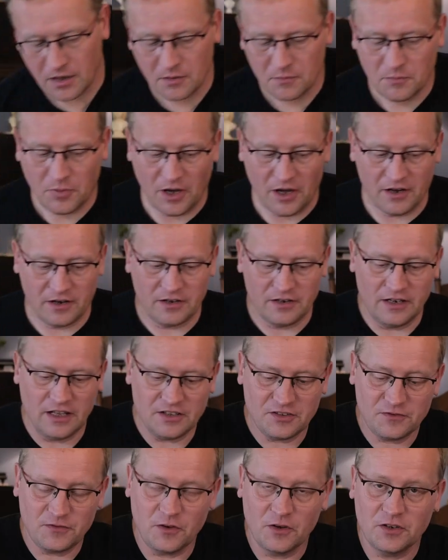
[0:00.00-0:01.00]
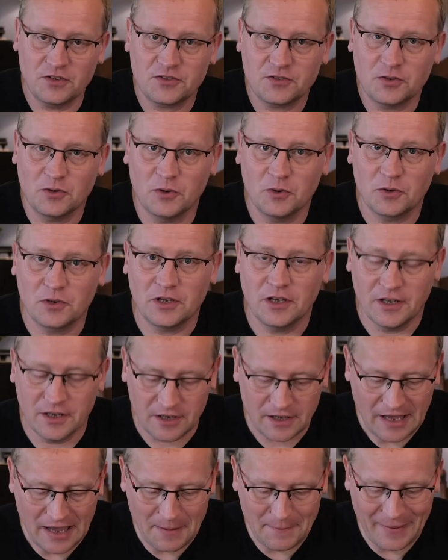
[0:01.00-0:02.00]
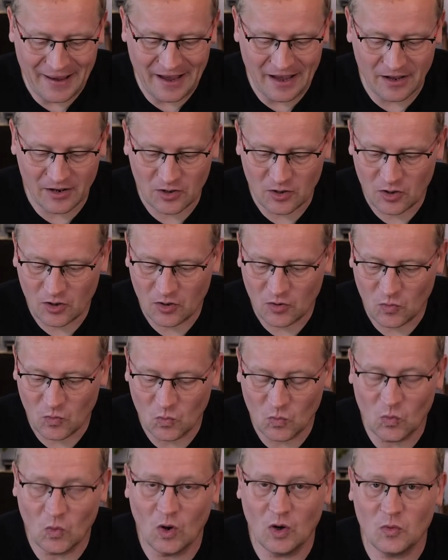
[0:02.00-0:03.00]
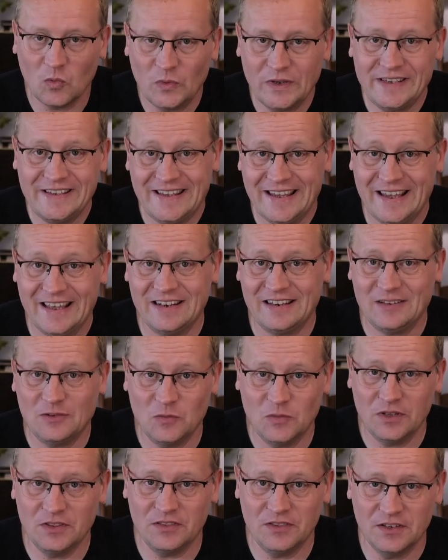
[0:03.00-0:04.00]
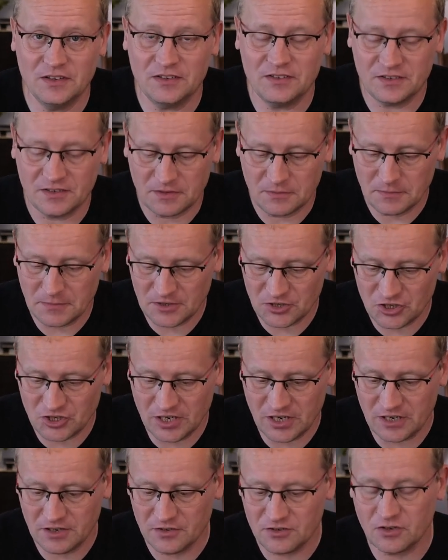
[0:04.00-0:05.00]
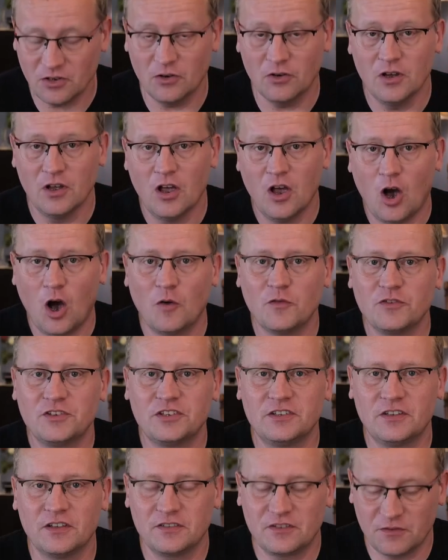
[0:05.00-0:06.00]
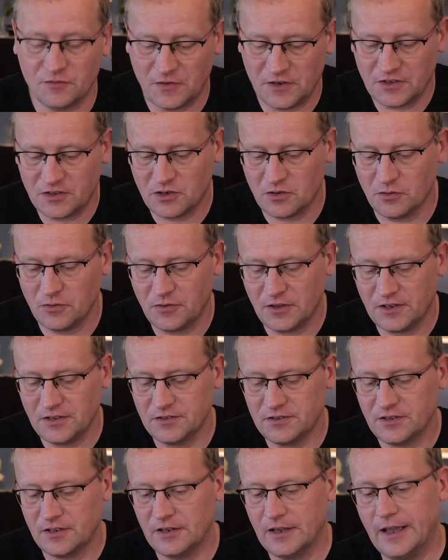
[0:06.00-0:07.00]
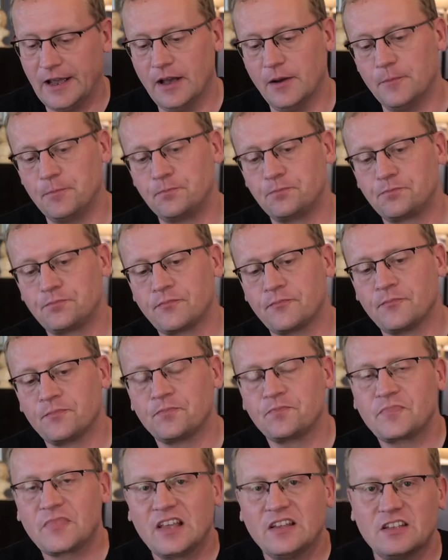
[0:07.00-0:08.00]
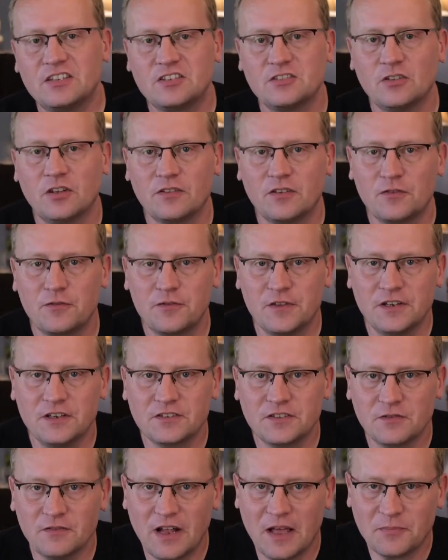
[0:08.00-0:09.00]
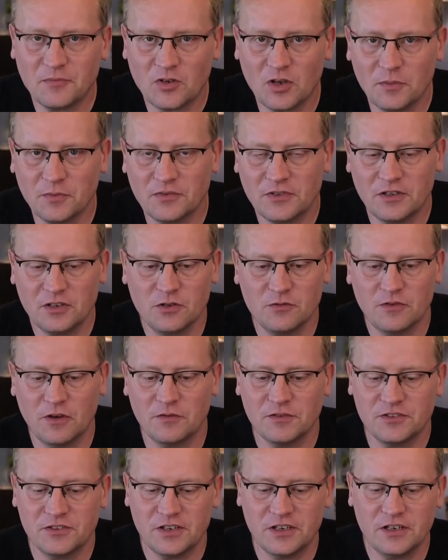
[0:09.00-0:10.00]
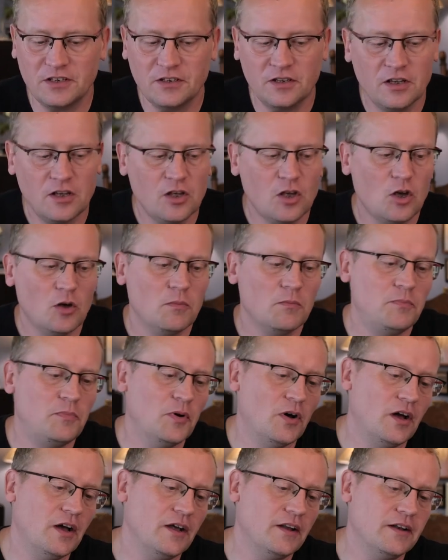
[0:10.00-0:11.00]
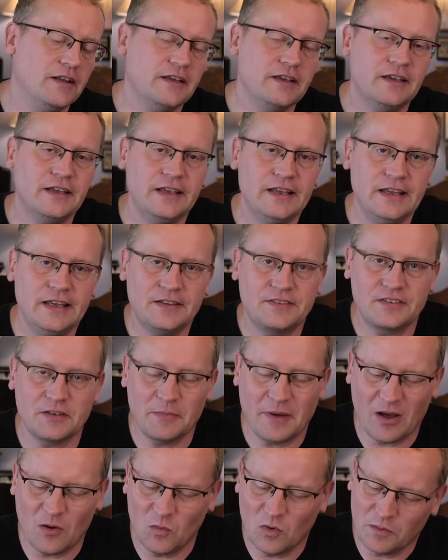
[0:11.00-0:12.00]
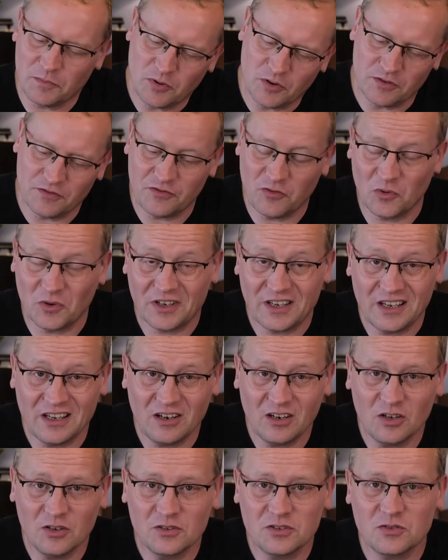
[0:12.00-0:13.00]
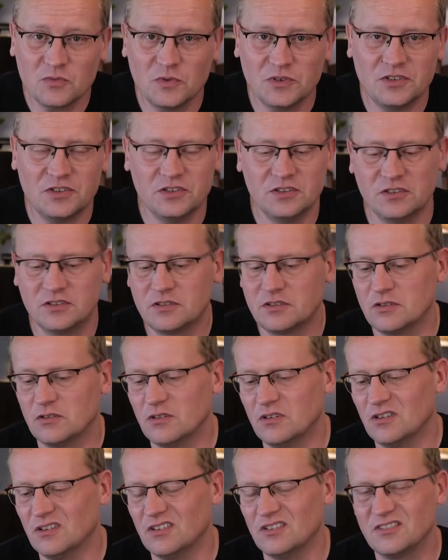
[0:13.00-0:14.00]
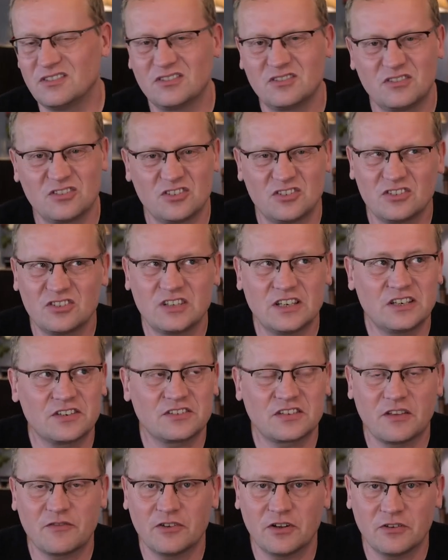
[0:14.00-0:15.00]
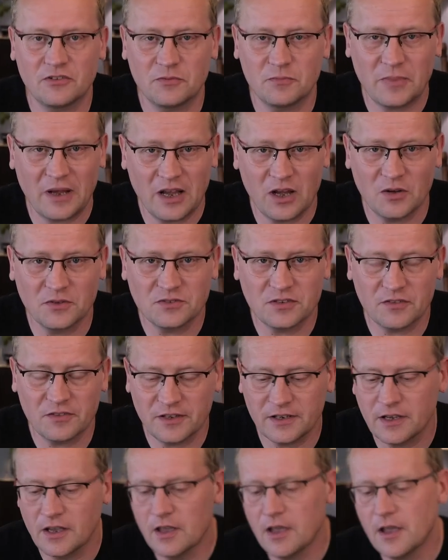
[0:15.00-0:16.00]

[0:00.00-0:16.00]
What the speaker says: But let's first talk about what we get with this machine. So obviously there's the physical things. This is not the thinnest of laptops that you've ever seen, but it's about 1.4 kilos, which is 600-700 pounds, I think.